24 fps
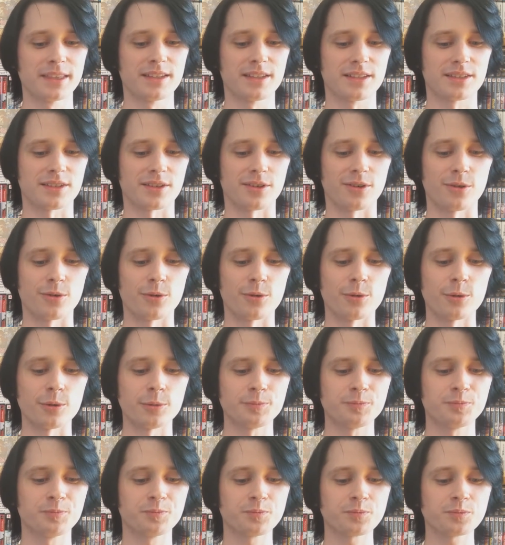So
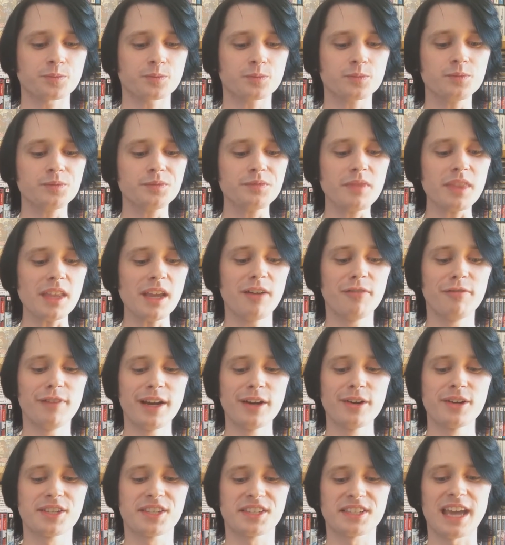a
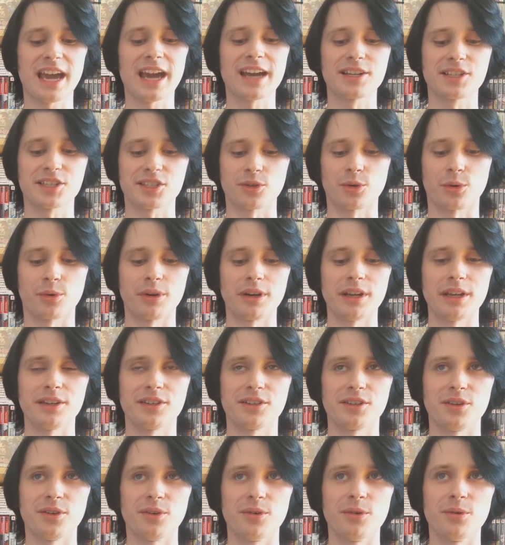very sad story
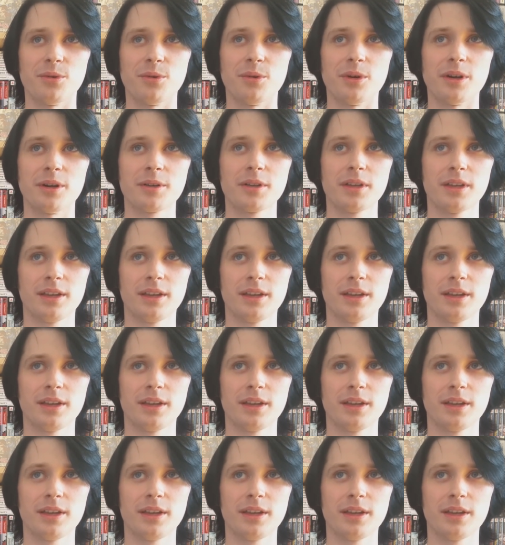to